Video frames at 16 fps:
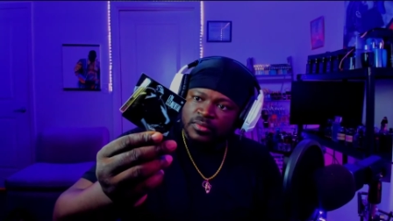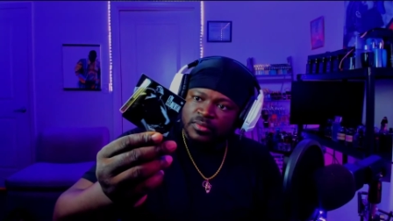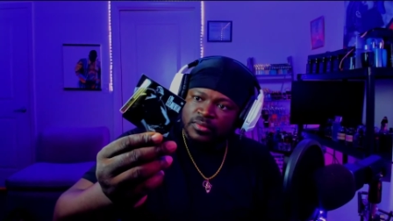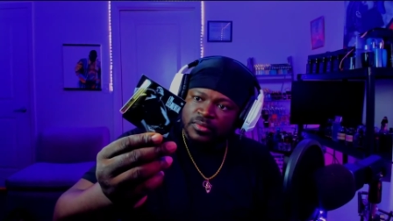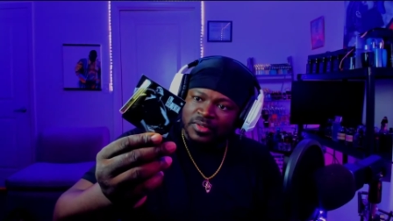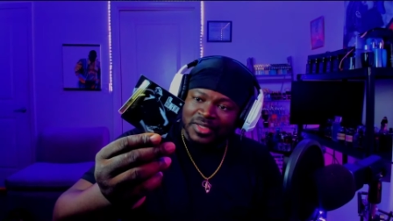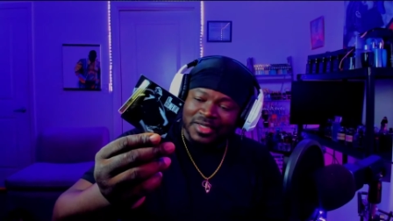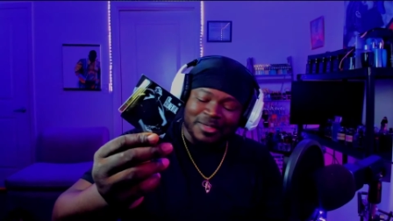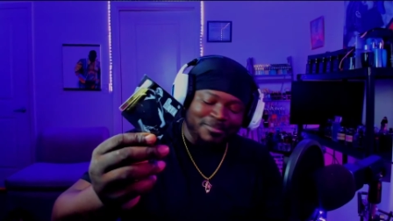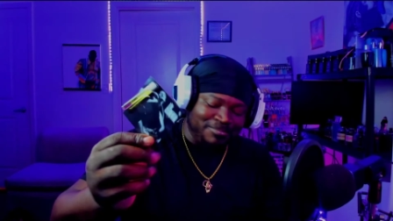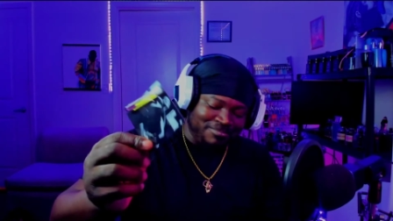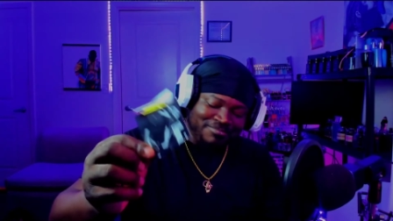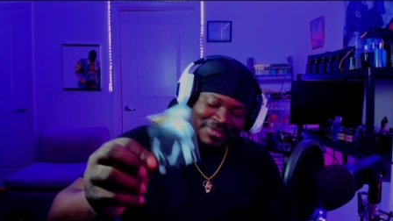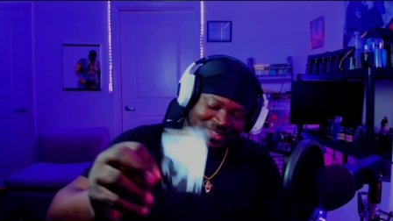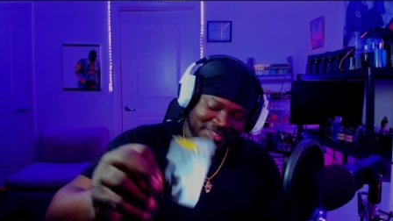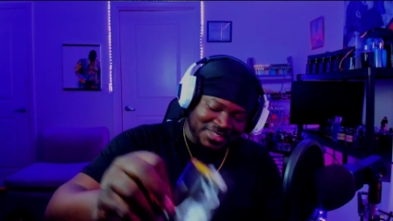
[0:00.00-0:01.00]
Yep,
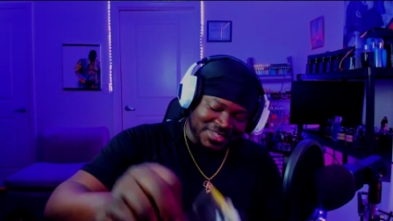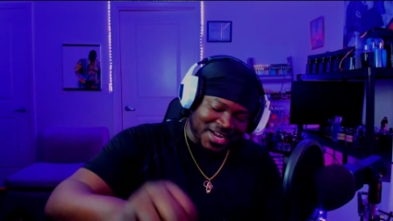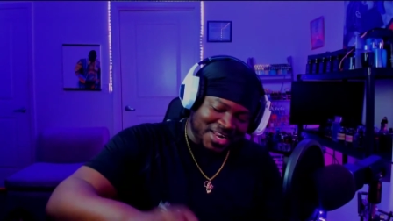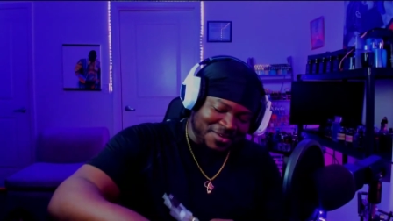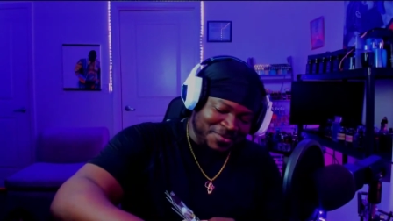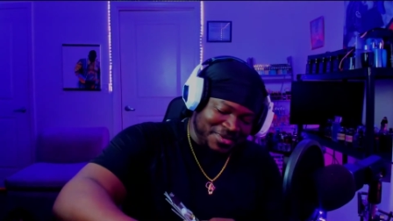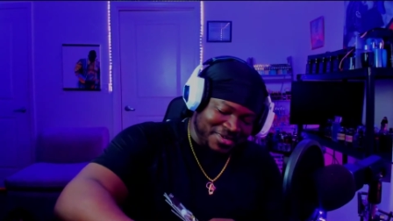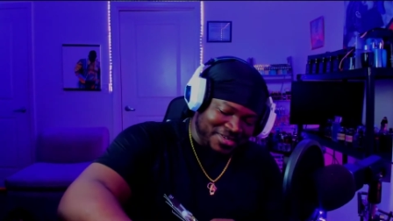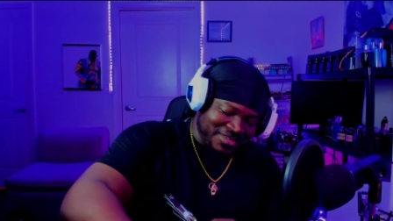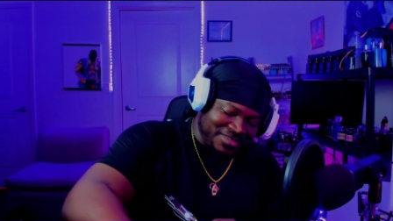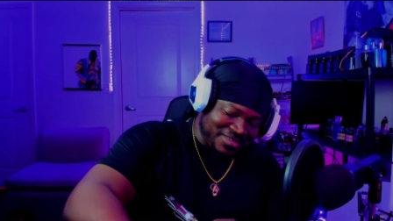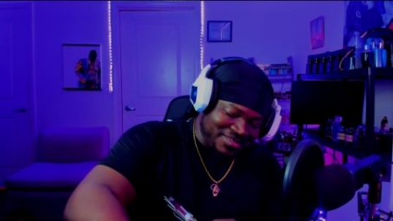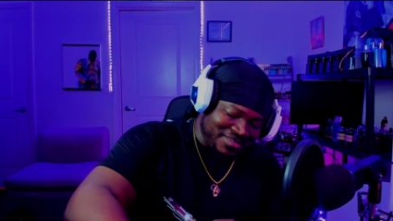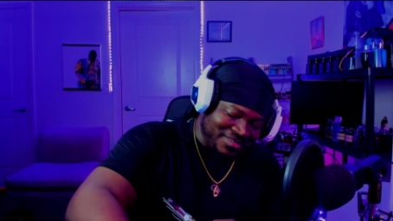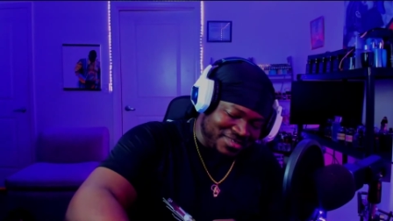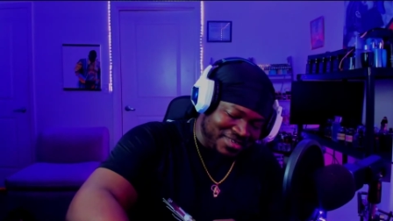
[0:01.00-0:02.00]
that's exactly what it
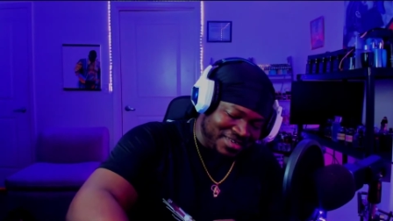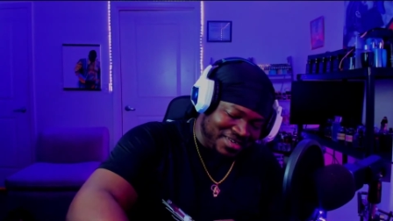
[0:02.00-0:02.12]
is.